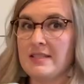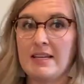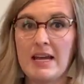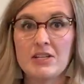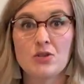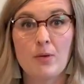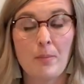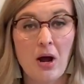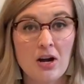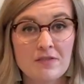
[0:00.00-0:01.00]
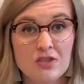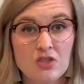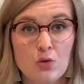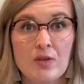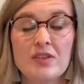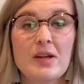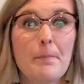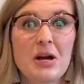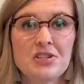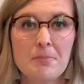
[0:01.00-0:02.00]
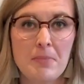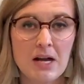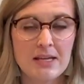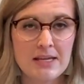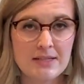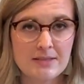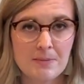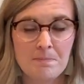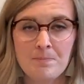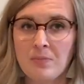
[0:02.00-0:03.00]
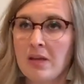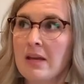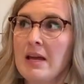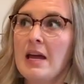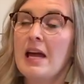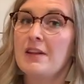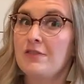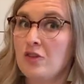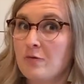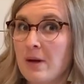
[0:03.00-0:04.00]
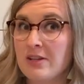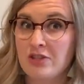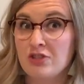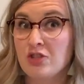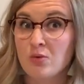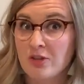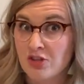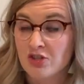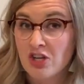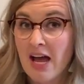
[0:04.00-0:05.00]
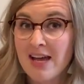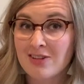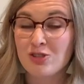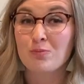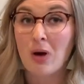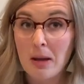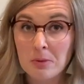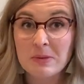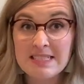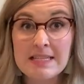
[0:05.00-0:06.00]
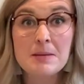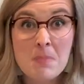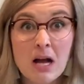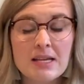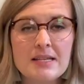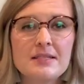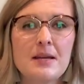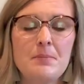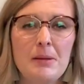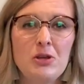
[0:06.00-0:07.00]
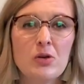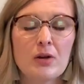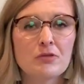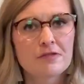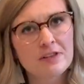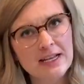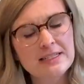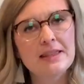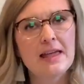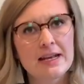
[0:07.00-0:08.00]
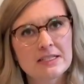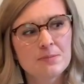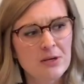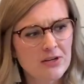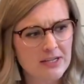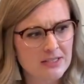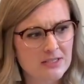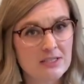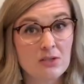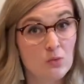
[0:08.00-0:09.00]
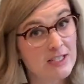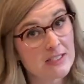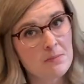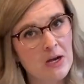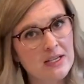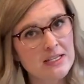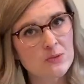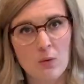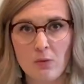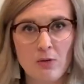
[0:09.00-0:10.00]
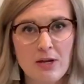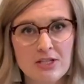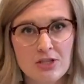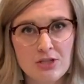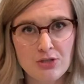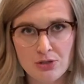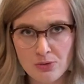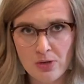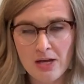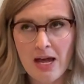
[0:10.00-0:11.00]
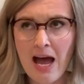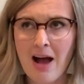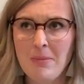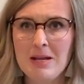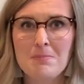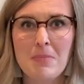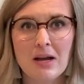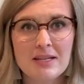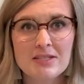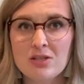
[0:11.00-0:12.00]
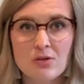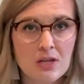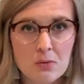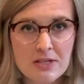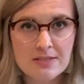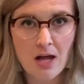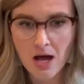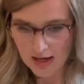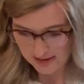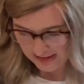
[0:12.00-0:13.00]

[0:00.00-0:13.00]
they get to a part of the zoo where there's a bunch of monkeys. And if you've been to the zoo with your child, you've probably seen monkeys, and maybe you can reflect on that experience. Did we see monkeys when we went to the zoo? How many monkeys do you think we saw?